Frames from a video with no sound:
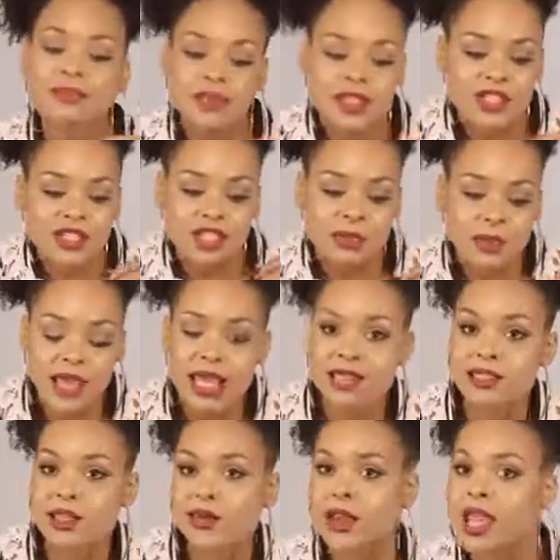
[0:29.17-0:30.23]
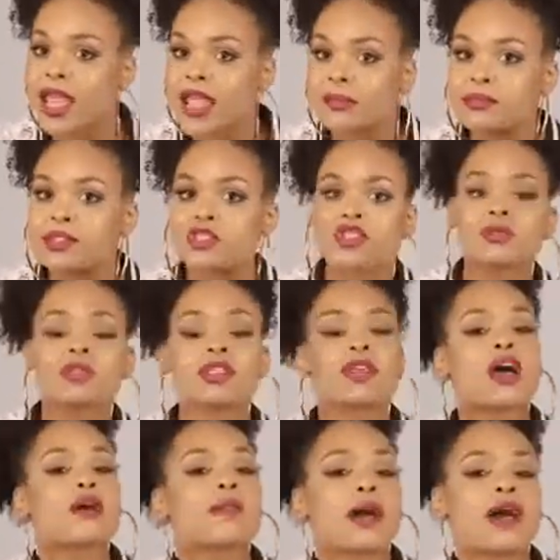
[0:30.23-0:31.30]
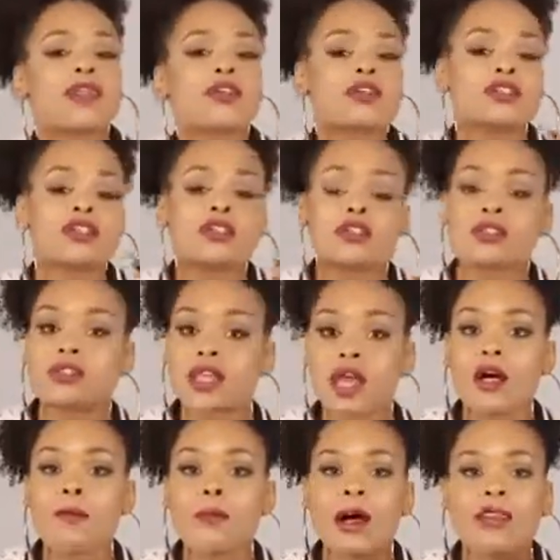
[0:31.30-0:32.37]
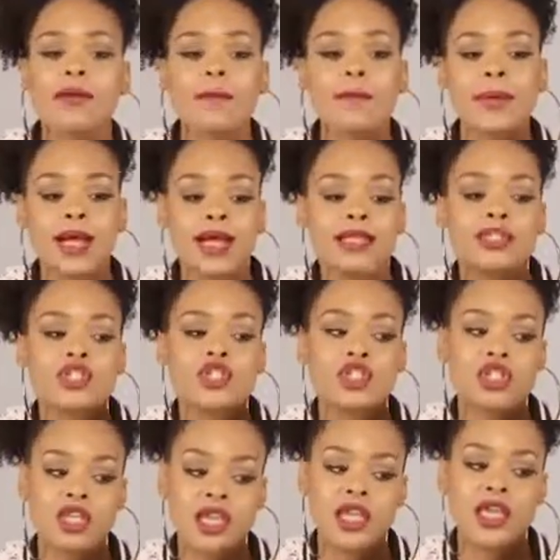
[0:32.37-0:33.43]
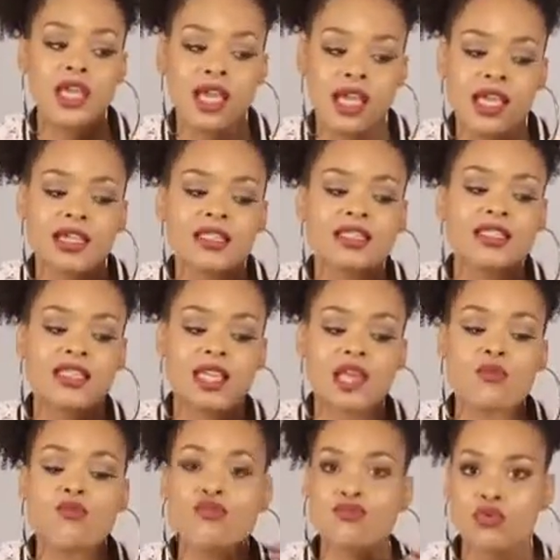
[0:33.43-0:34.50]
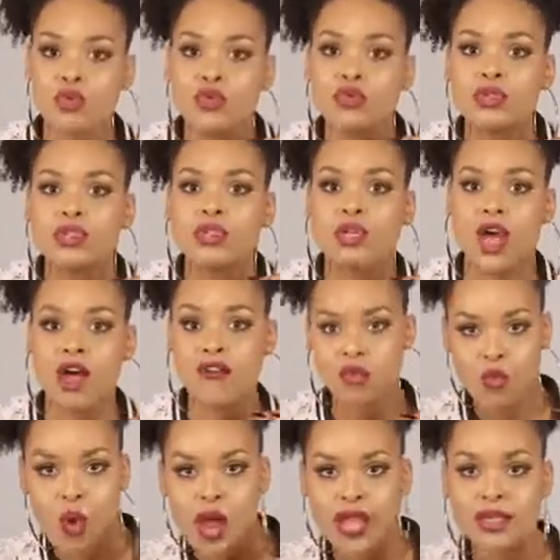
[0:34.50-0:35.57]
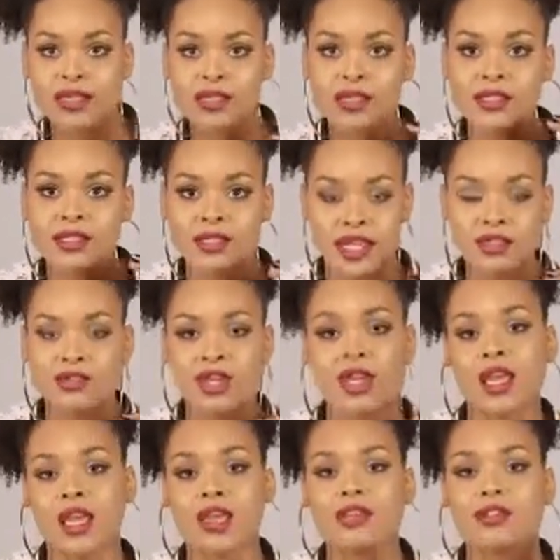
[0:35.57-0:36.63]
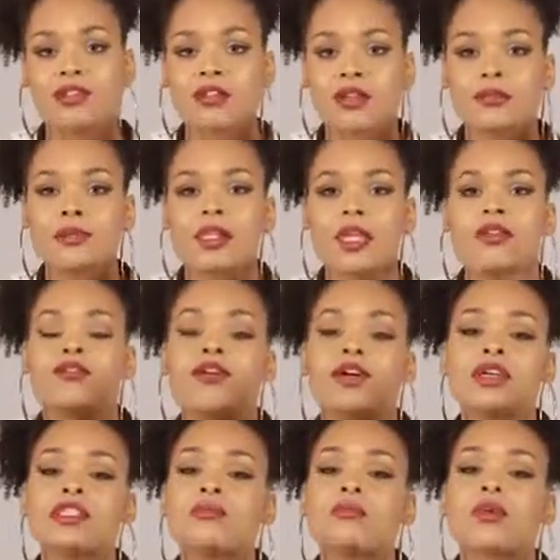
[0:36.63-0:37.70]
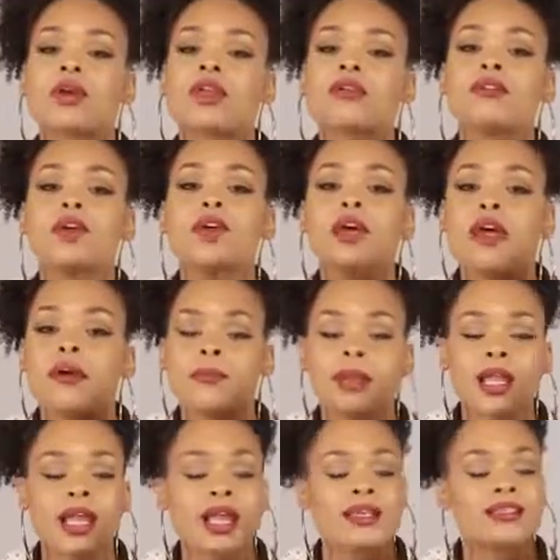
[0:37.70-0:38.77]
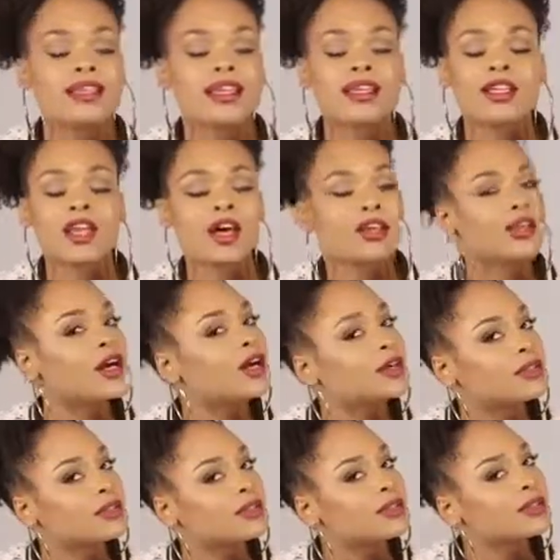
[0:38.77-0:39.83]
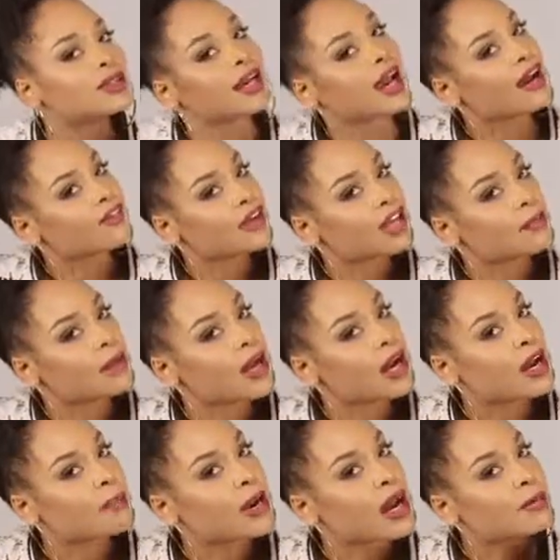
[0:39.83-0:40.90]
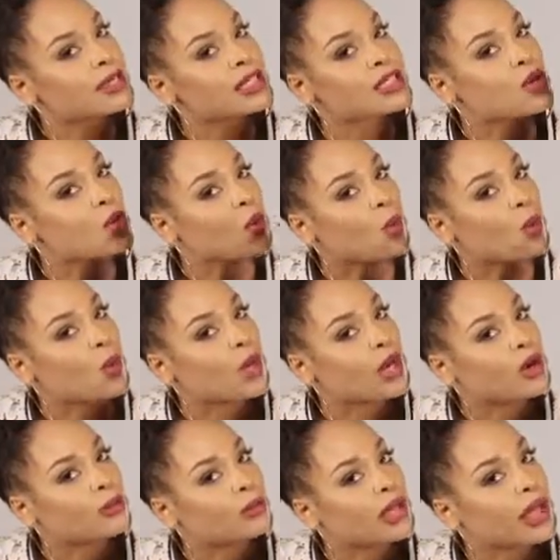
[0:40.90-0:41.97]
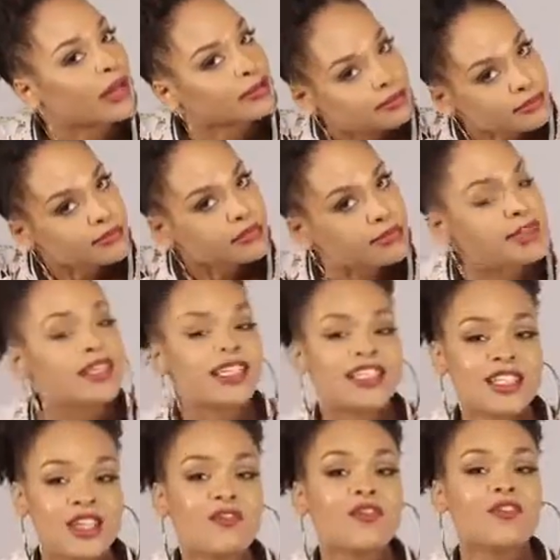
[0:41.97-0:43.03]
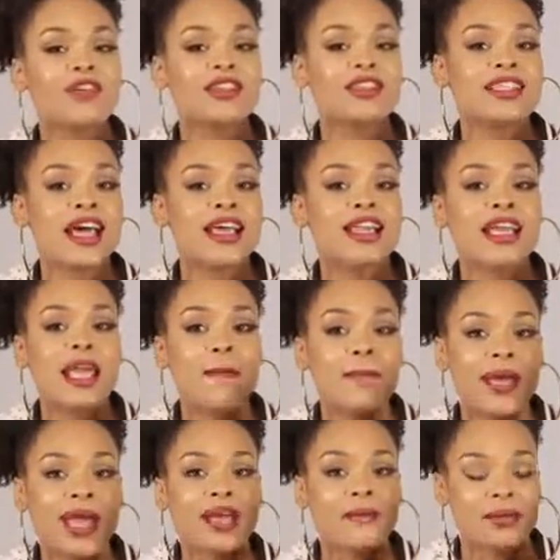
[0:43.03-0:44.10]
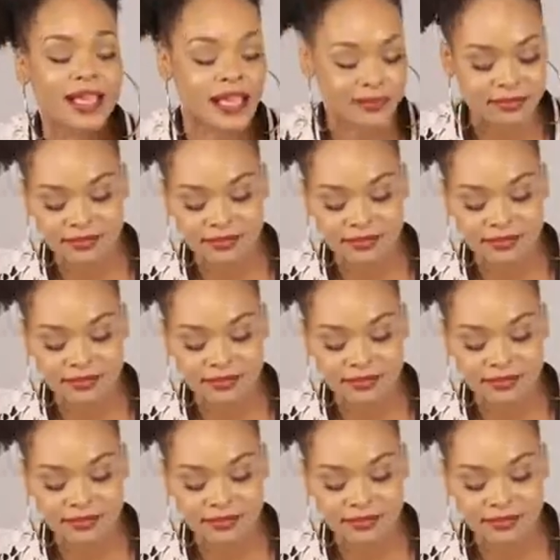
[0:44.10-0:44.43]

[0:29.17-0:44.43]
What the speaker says: She plays no games. She was a young mother. She's a single mother, but she is the root of what Cedric is. You know what I'm saying? Very supportive. But like I said, y'all know, African-American mamas, we don't play. She fulfills that impeccably.